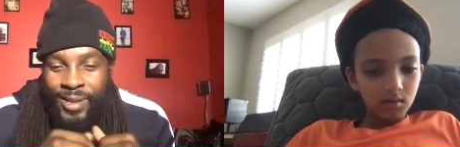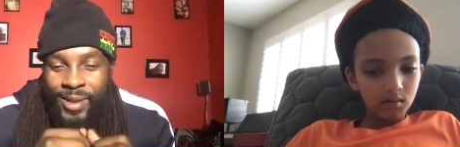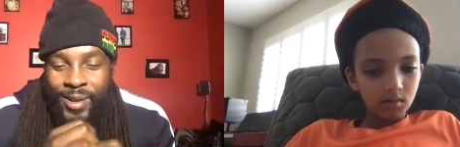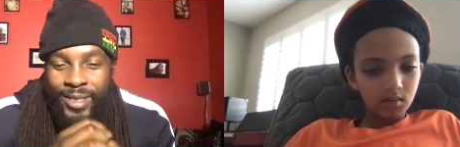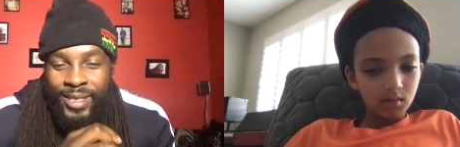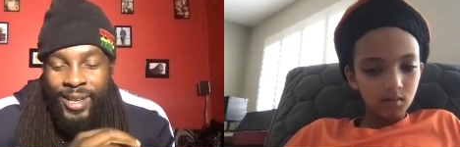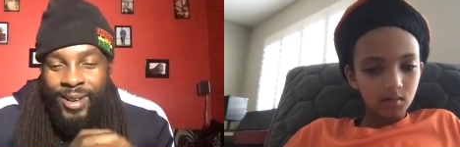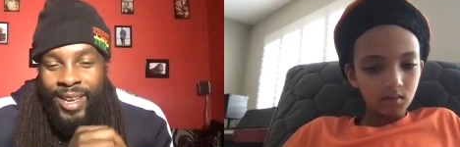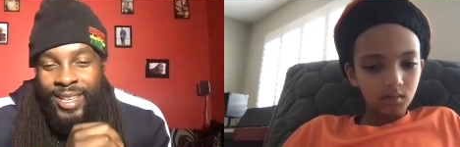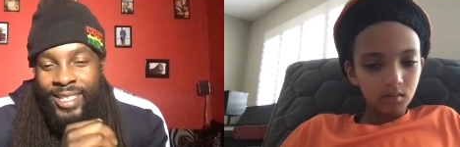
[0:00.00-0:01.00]
Speaker 1: know at
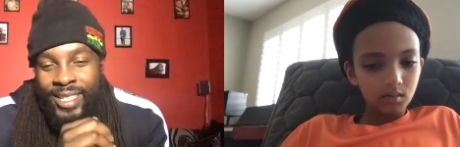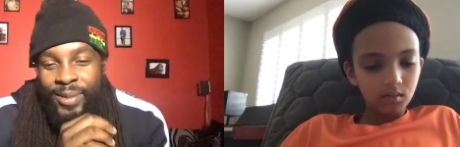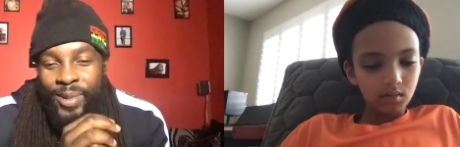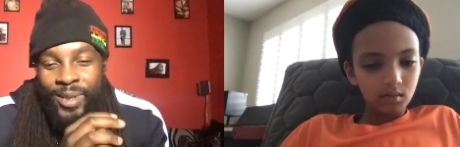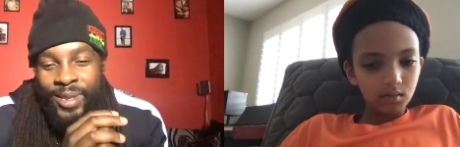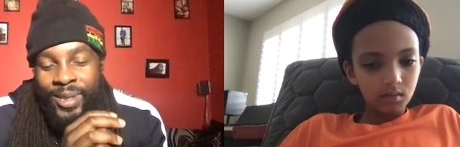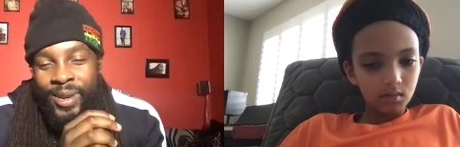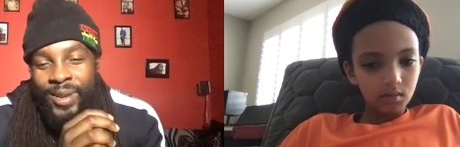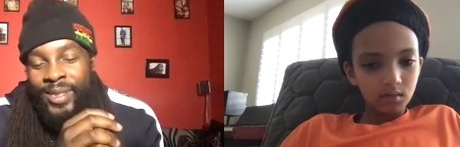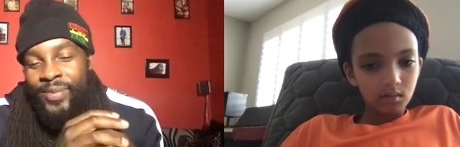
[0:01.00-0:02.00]
your age that want to
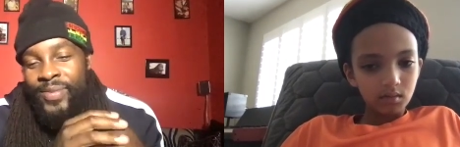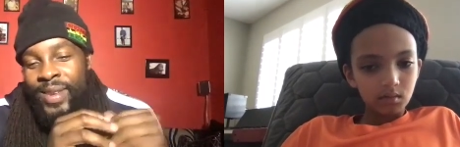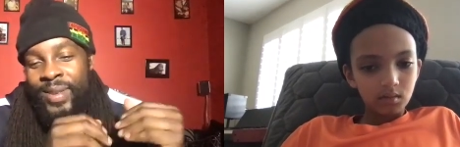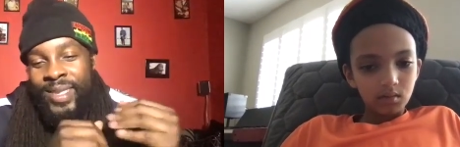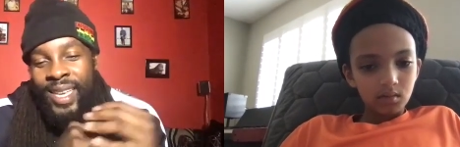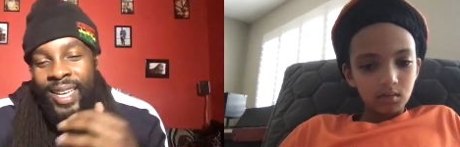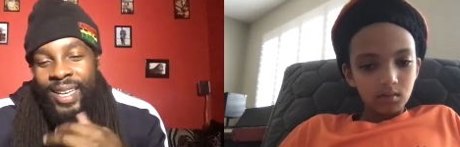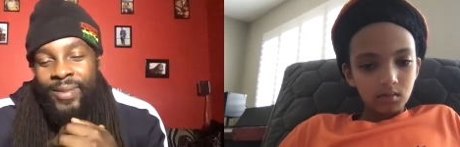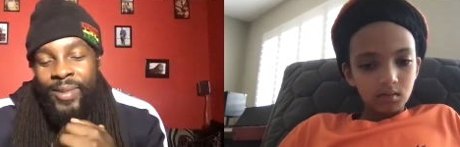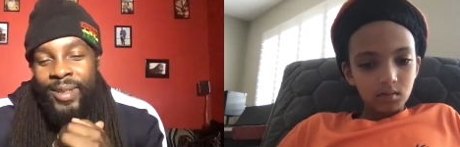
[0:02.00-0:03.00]
go into music
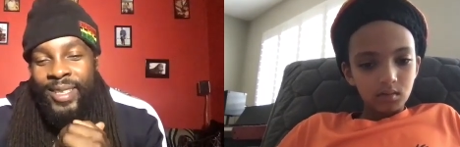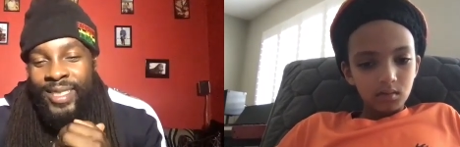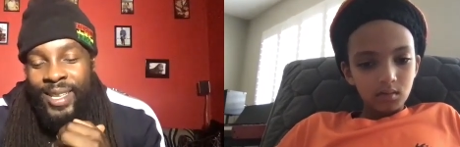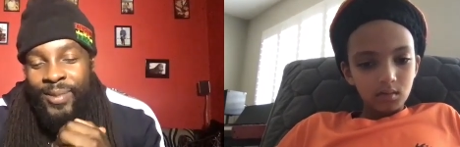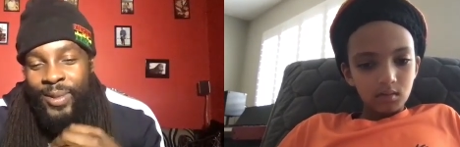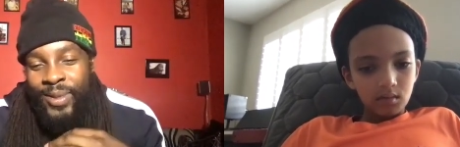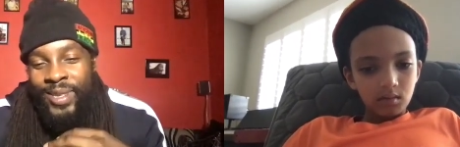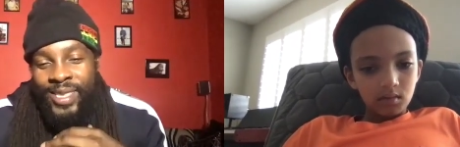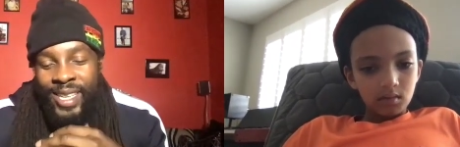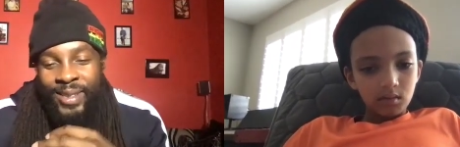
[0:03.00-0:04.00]
and want to sing? What would
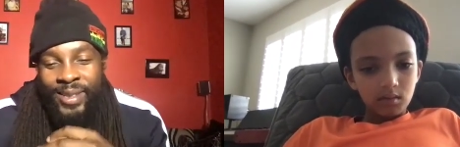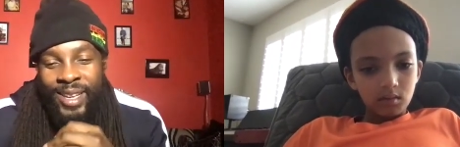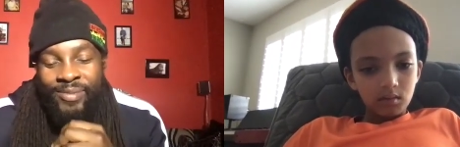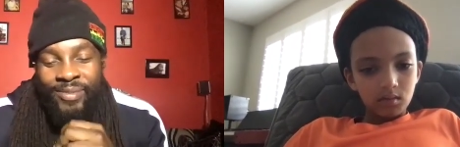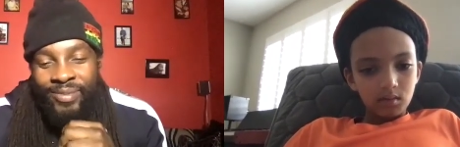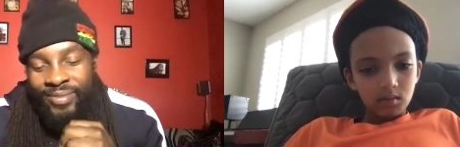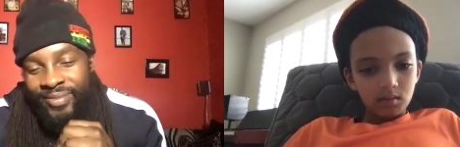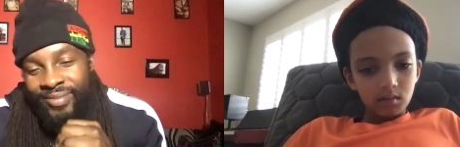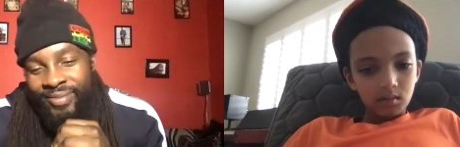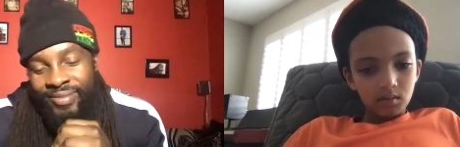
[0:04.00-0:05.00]
you say to them?
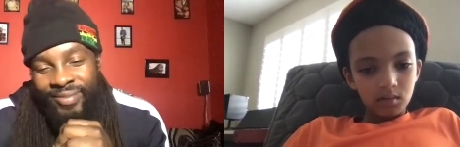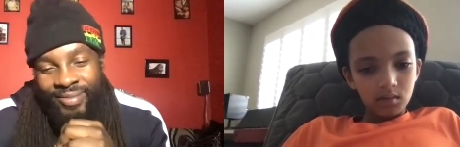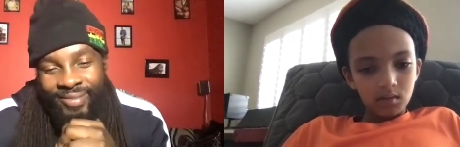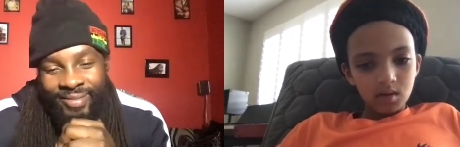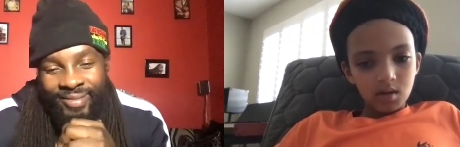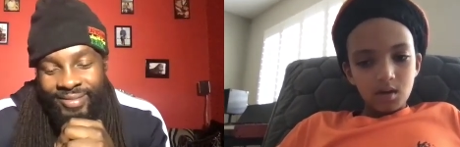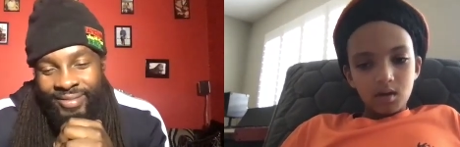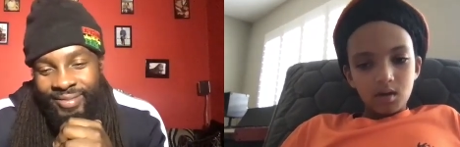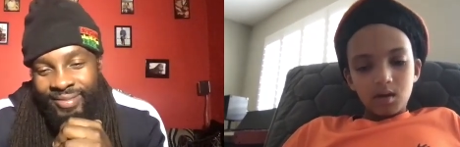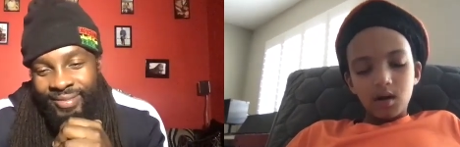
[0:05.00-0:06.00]

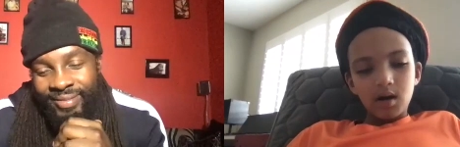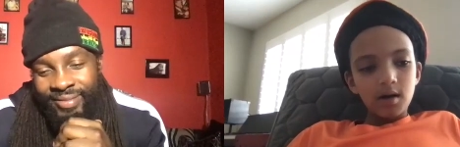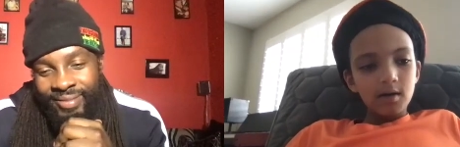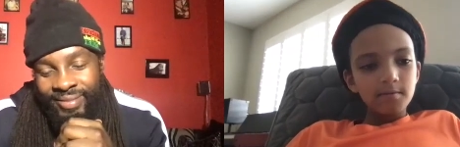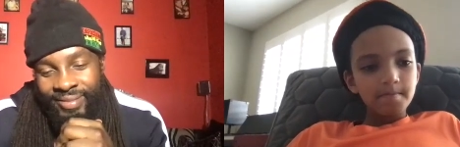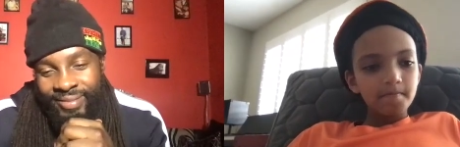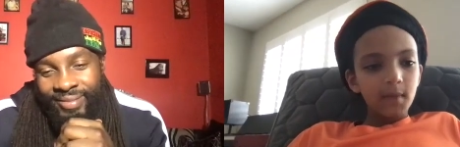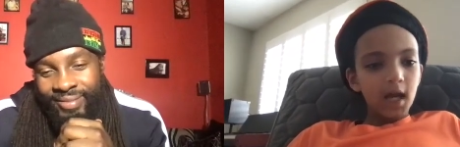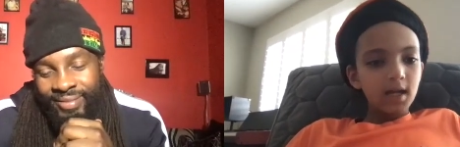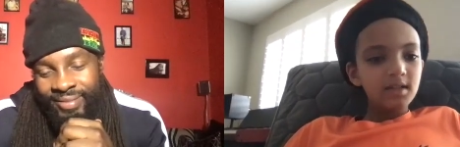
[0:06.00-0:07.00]
Speaker 2: Uh,
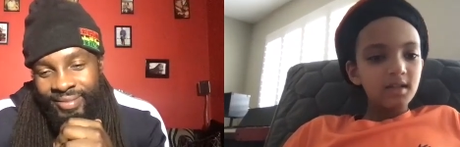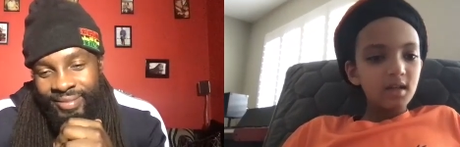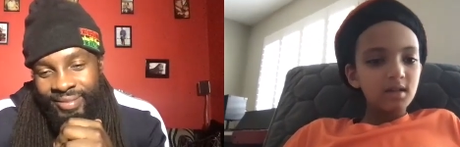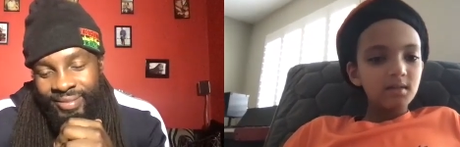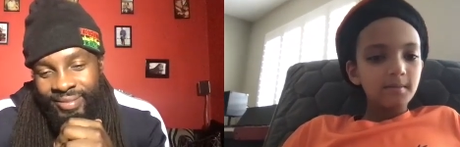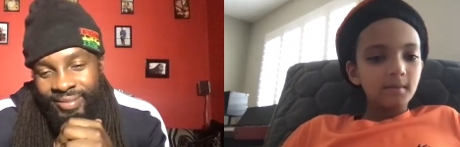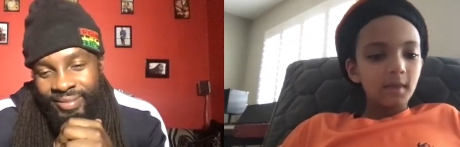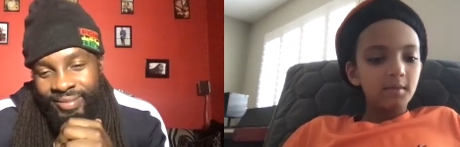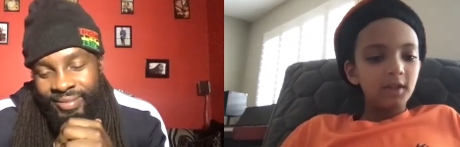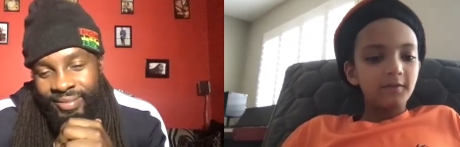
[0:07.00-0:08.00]
I'd say I
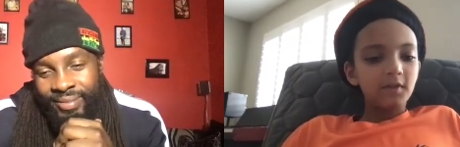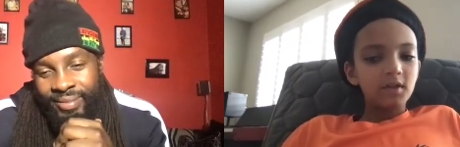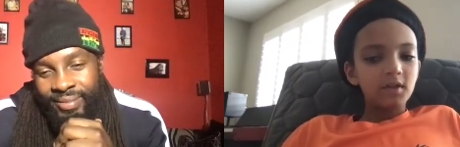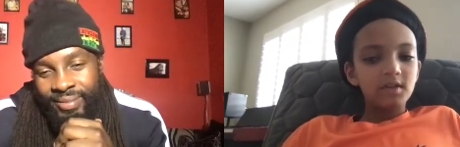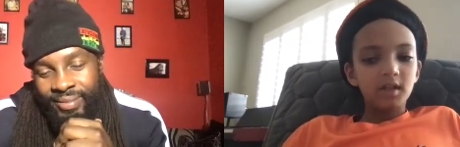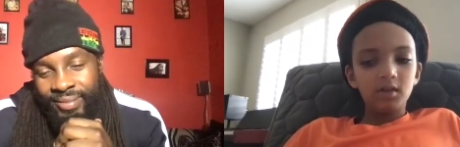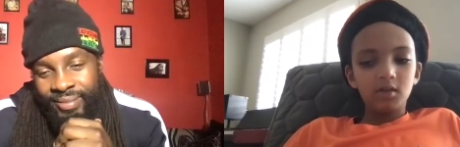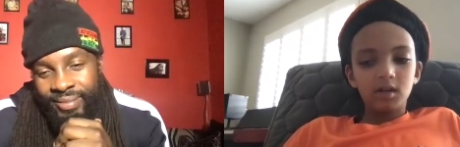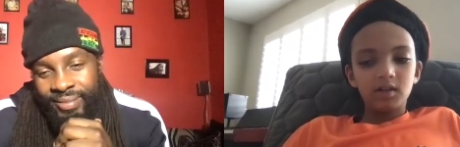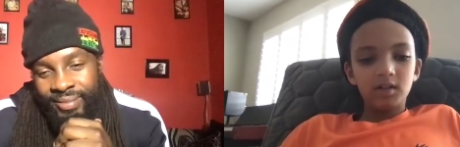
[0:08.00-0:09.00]
mean, the first thing you got to
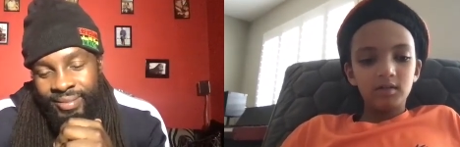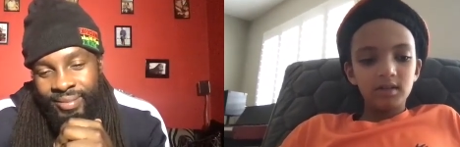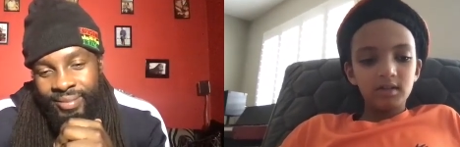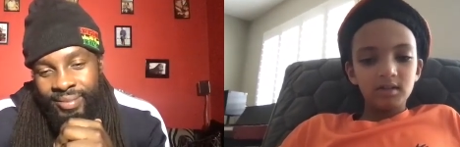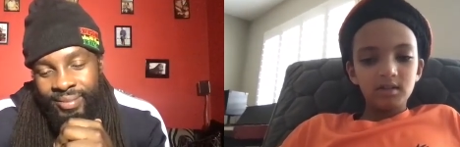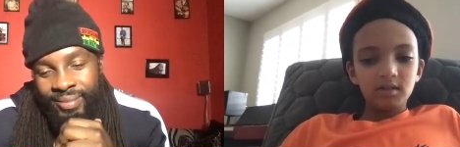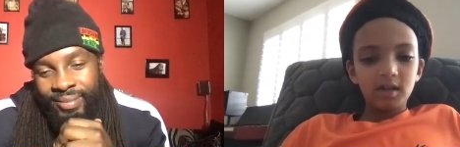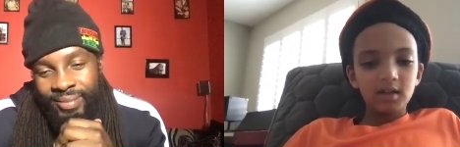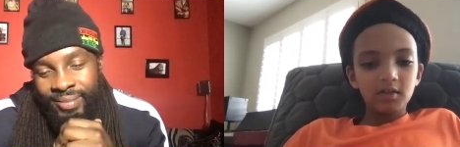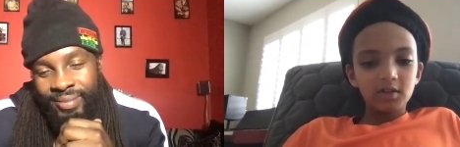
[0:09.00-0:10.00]
do is get
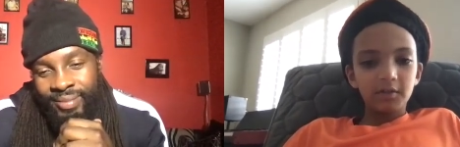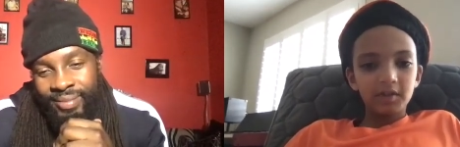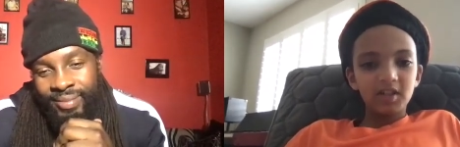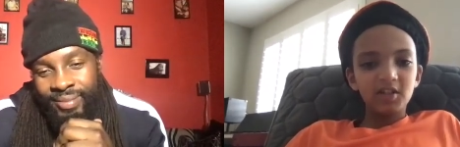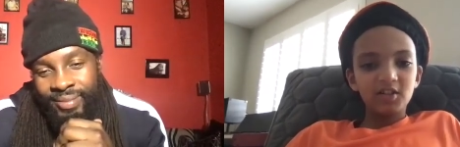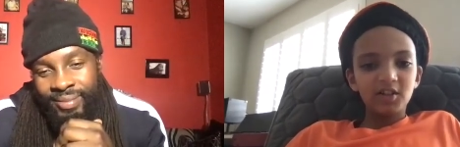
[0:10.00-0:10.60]
yourself a teacher.